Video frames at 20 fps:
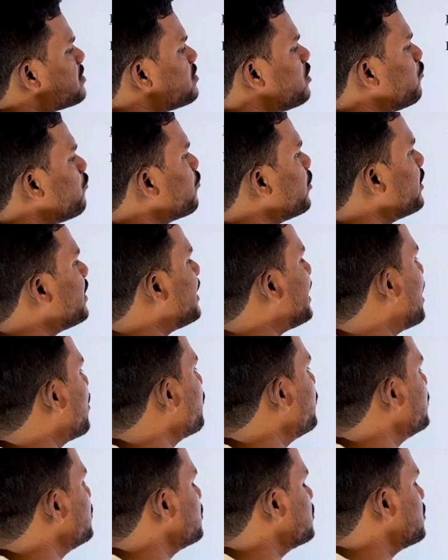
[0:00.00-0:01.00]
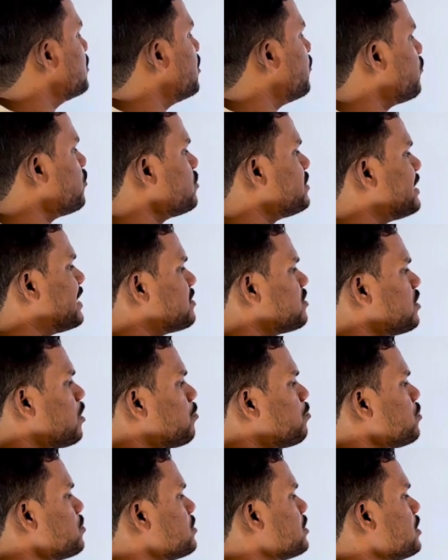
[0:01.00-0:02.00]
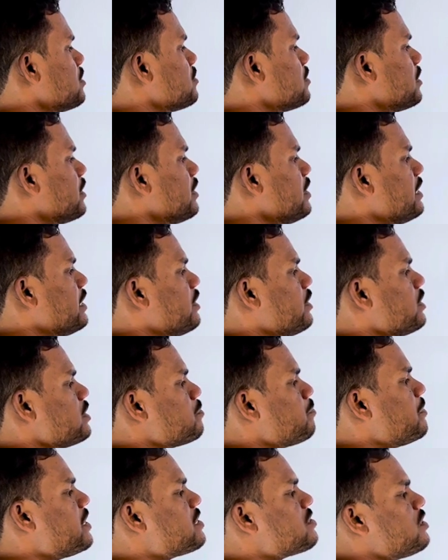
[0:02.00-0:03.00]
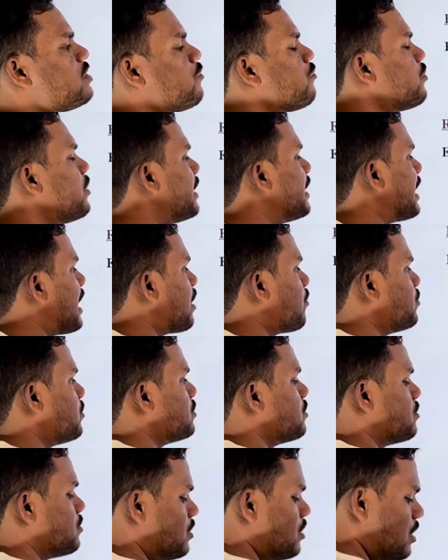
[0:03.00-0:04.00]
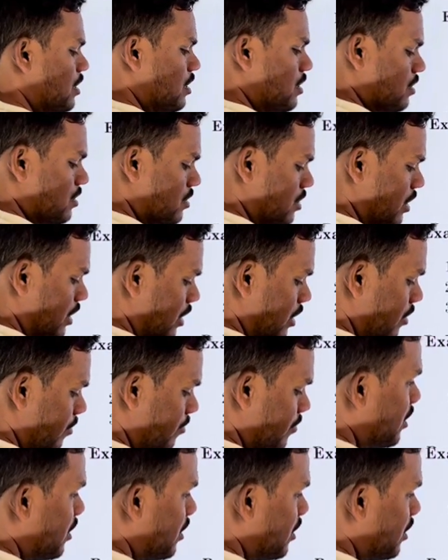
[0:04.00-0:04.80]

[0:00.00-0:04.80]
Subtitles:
different languages. The first example says he speaks different languages. See,